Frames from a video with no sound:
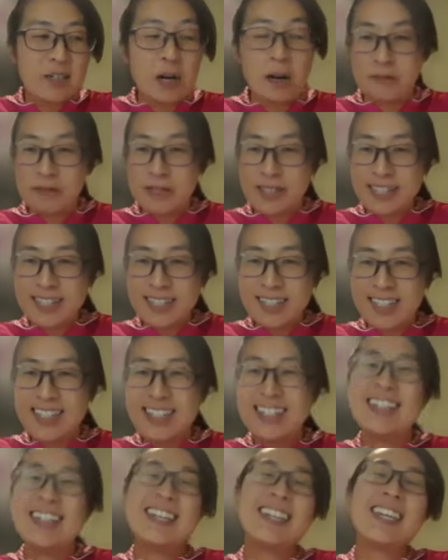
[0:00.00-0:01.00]
confident
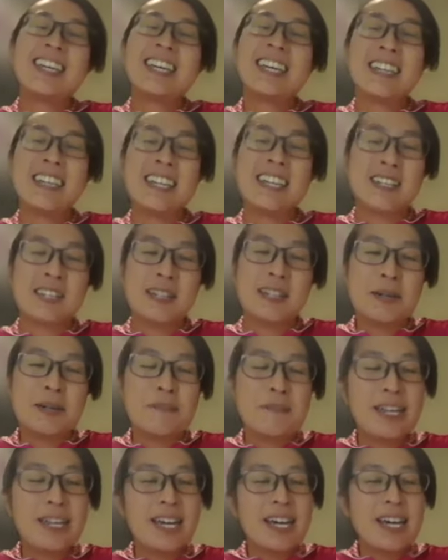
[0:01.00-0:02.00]
in NICU.
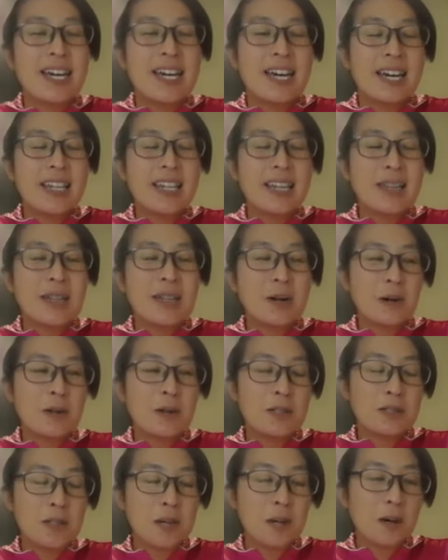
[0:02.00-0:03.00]
And then
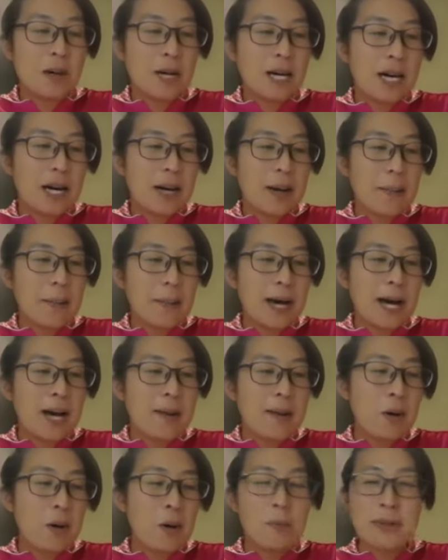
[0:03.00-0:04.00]
also, um,
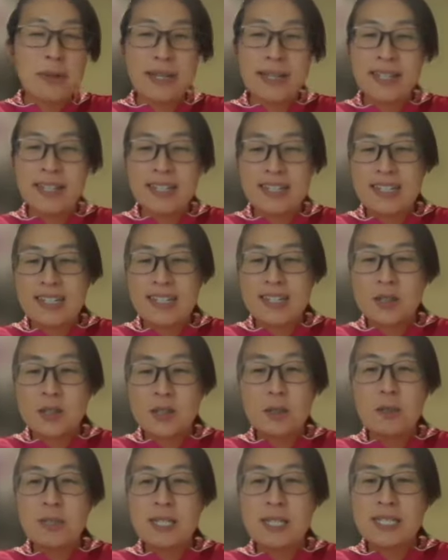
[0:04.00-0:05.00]
I'm hoping
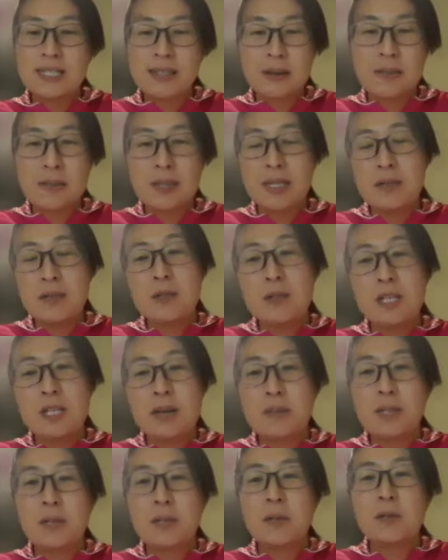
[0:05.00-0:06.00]
to be somebody who
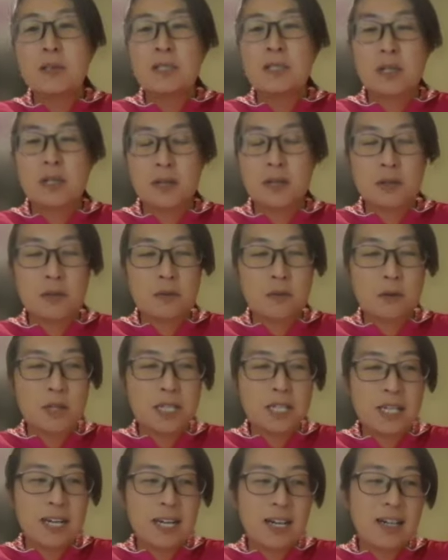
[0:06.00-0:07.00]
can be considered for
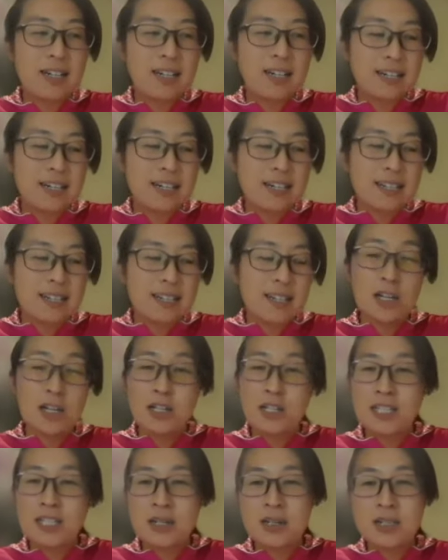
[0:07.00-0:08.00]
the uh,
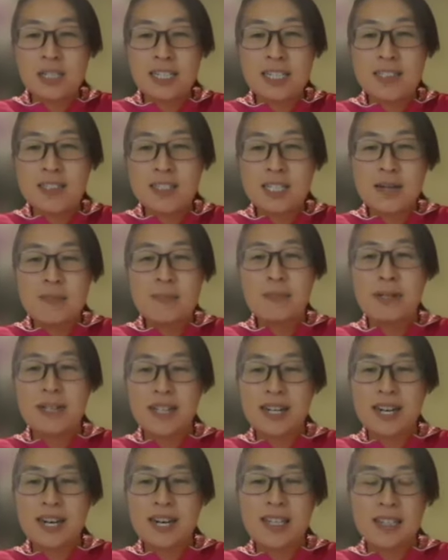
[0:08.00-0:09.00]
nurse shared leadership
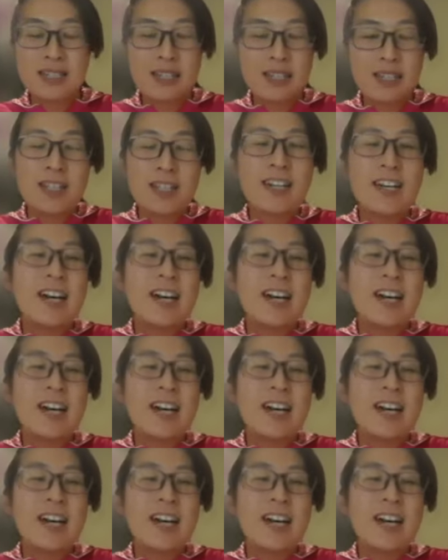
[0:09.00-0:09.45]
at the,